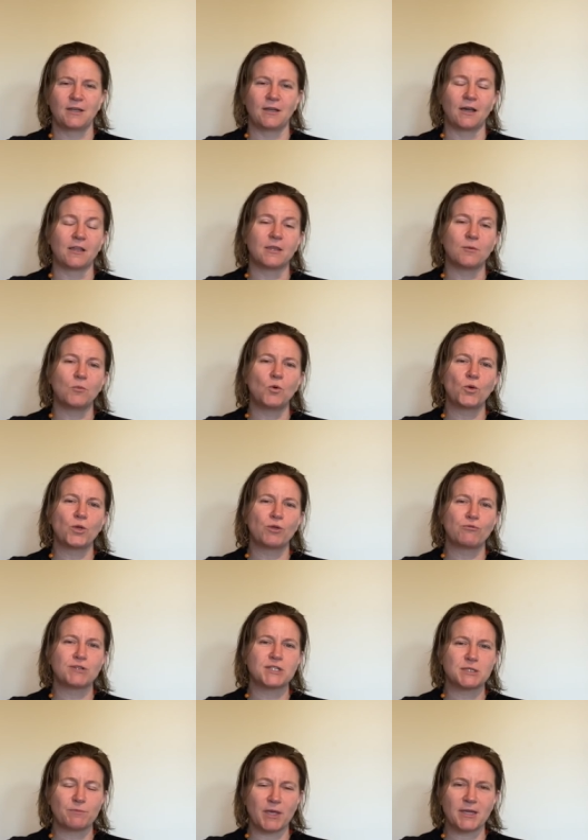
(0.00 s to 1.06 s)
And the more you
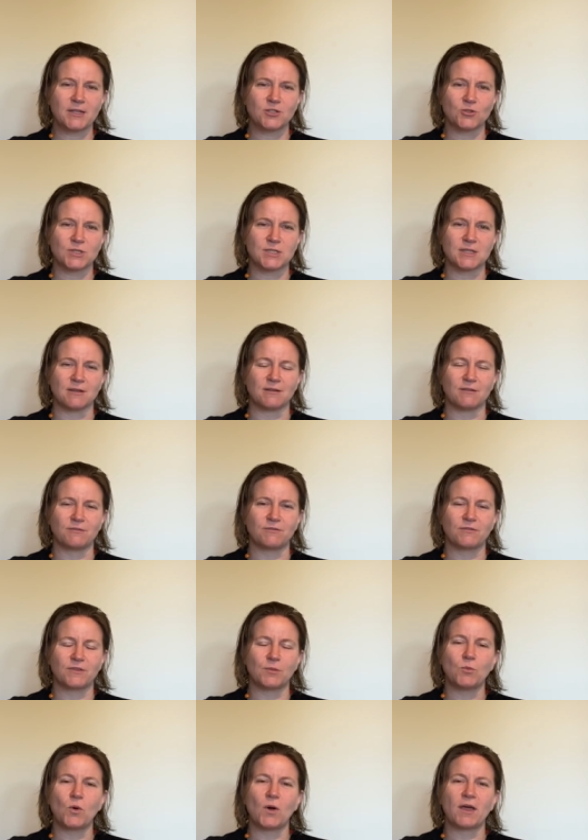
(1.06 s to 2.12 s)
respect yourself,
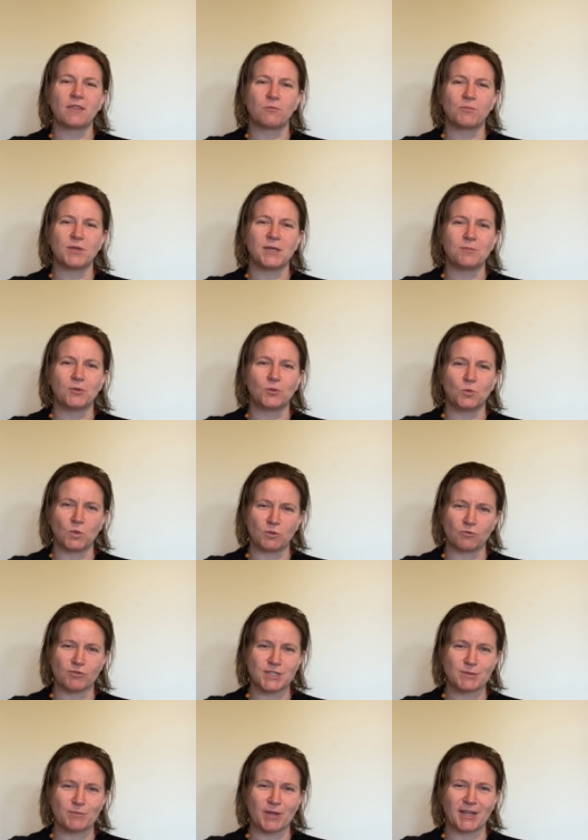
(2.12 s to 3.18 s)
the more other people will
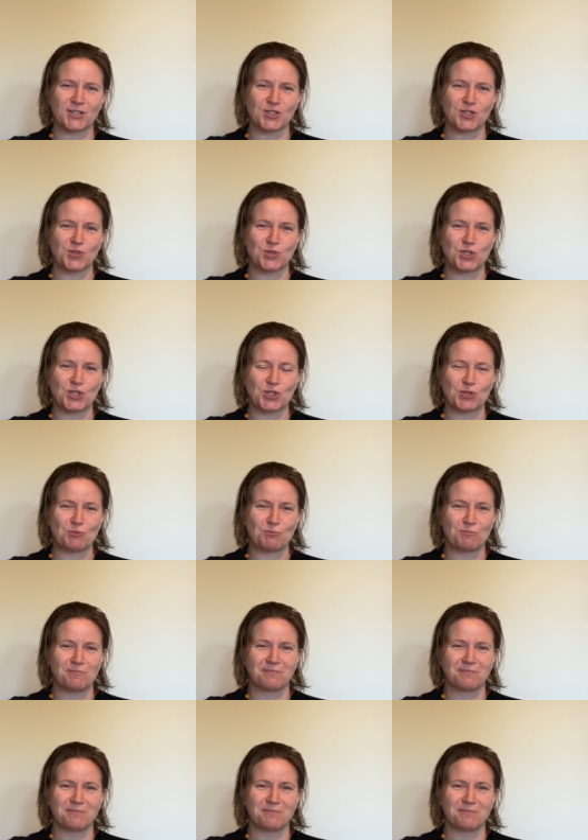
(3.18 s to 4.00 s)
respect you too.